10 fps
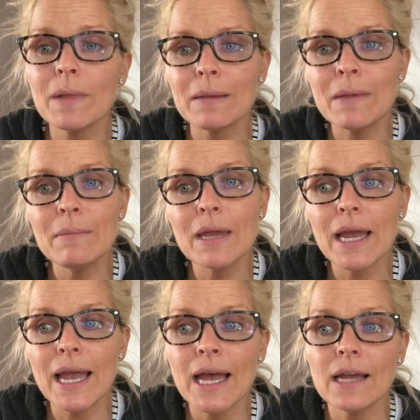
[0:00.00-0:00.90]
like maybe I
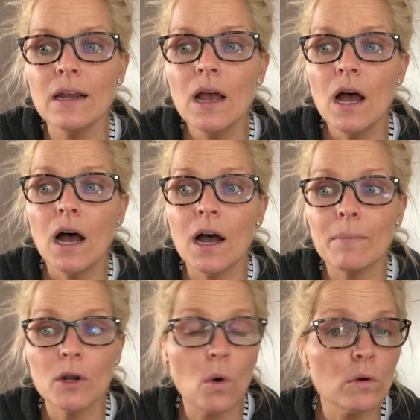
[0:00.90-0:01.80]
had
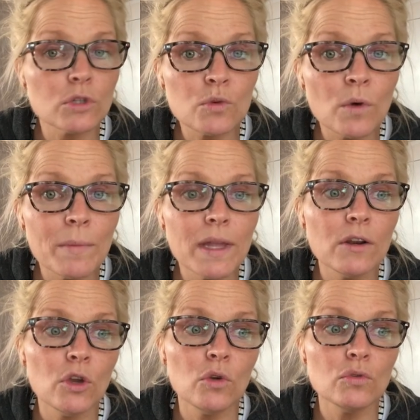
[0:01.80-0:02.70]
an older woman
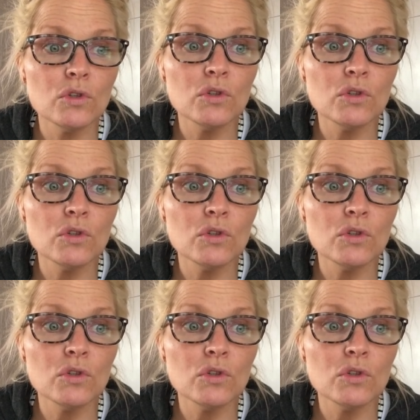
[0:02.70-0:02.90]
who